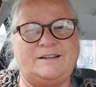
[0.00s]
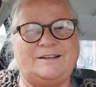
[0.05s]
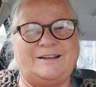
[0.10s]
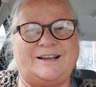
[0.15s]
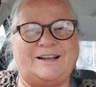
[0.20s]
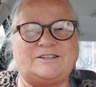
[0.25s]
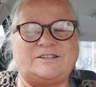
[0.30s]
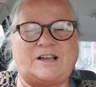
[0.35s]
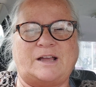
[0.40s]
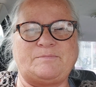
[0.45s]

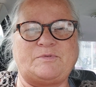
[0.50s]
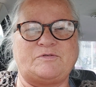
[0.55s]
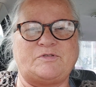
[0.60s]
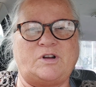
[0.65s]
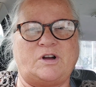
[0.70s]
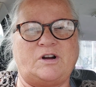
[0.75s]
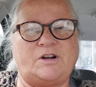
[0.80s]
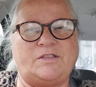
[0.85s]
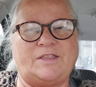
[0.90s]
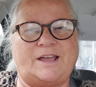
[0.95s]
a type of
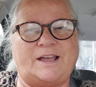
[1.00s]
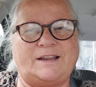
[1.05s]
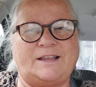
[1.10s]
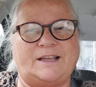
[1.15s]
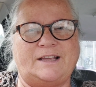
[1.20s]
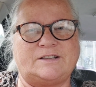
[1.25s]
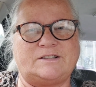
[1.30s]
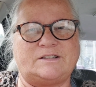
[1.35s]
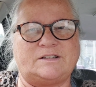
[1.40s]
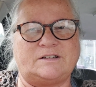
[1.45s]
yarn that
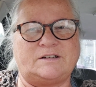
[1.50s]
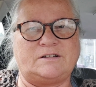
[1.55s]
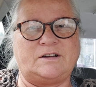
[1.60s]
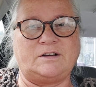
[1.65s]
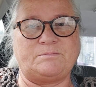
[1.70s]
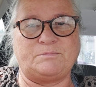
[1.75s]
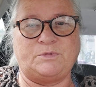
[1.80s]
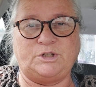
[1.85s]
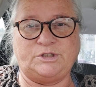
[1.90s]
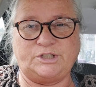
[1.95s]
is
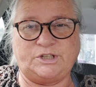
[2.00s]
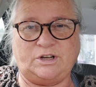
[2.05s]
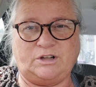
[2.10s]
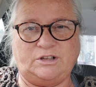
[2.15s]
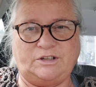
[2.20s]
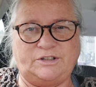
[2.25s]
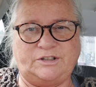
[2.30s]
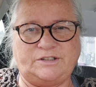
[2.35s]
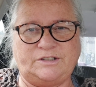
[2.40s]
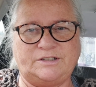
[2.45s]

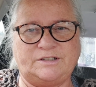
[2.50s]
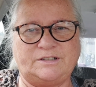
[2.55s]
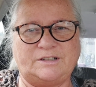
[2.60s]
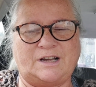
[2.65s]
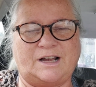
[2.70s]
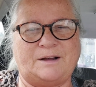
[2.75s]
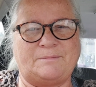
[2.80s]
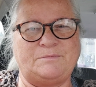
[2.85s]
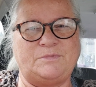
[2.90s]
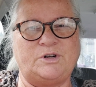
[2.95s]
multicolored.
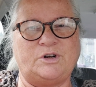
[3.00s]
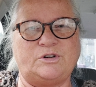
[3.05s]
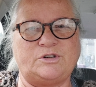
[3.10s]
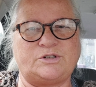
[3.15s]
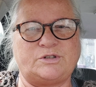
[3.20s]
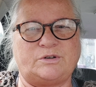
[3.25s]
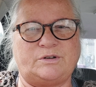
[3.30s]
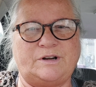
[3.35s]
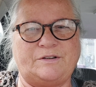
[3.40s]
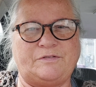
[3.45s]
I'm not
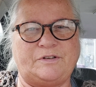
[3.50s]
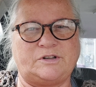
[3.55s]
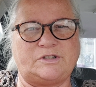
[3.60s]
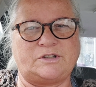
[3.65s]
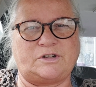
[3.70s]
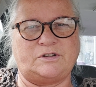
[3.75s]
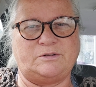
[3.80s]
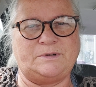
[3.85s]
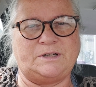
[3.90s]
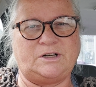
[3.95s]
sure if it's
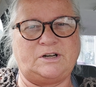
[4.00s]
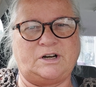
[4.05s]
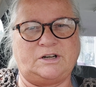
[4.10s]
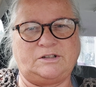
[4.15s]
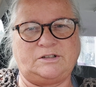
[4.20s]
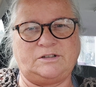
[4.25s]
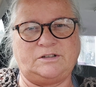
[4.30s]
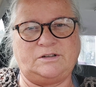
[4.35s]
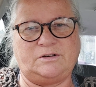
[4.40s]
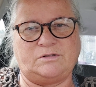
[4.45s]
going to be
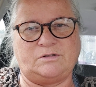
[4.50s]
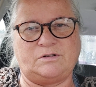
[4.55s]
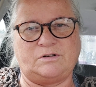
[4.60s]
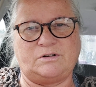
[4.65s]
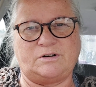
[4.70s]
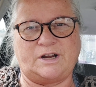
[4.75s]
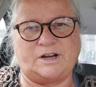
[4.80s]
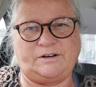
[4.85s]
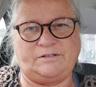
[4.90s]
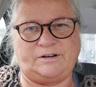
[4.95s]
cotton or
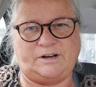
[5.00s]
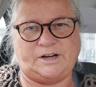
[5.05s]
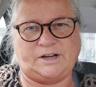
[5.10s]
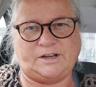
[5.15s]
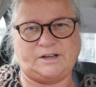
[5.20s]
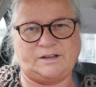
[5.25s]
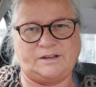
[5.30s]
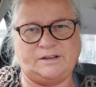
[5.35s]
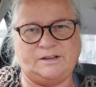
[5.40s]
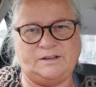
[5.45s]

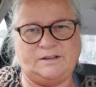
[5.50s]
acrylic.